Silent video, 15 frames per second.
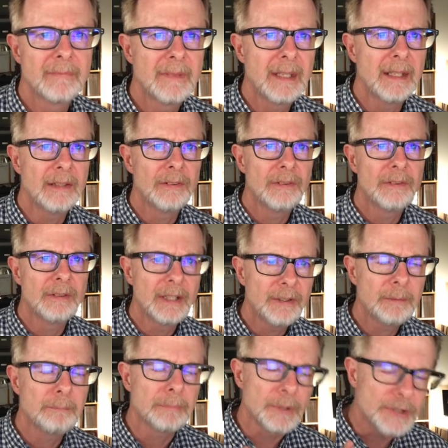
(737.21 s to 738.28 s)
these this
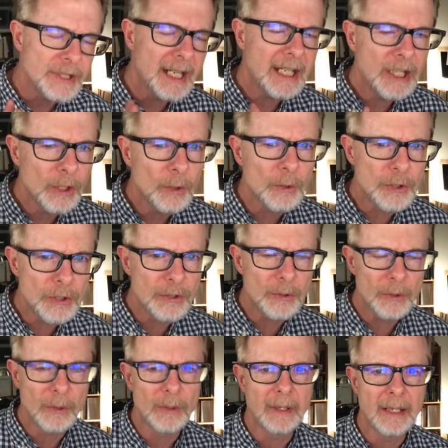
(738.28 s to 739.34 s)
particular
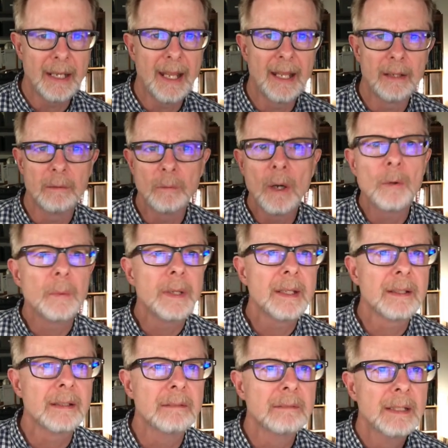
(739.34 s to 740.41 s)
story and what we
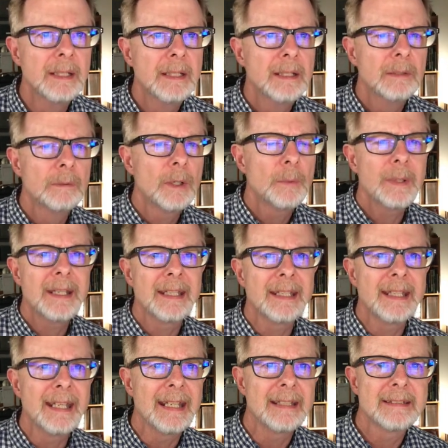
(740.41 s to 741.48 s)
can what we can
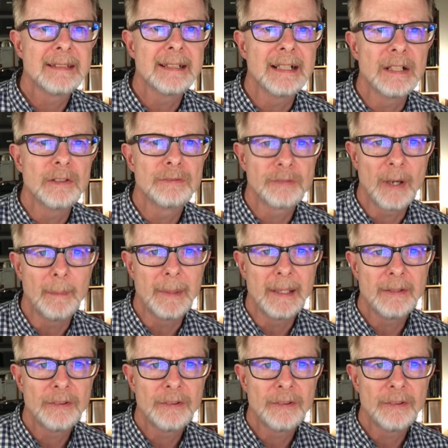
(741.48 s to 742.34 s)
get uh, from it.